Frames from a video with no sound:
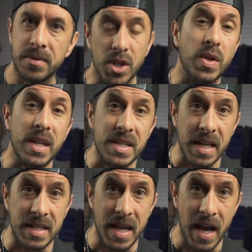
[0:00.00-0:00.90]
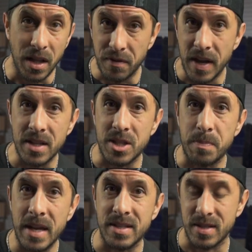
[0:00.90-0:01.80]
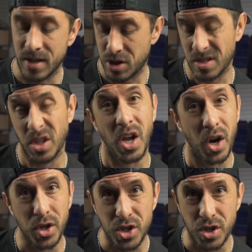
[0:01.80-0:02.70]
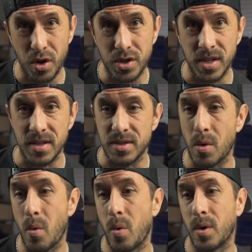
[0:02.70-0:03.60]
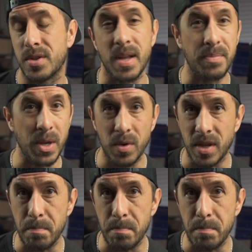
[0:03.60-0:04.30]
You need to get to elevated spaces such as large churches or something with a